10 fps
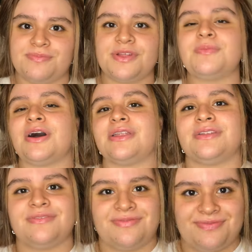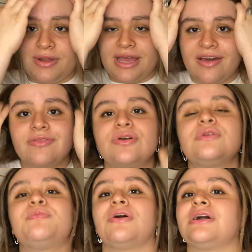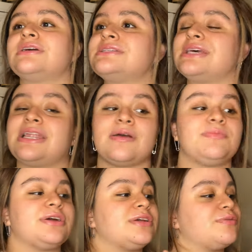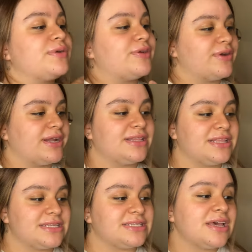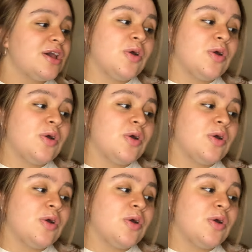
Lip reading: Come on. But I have all the products, and I'm gonna recreate this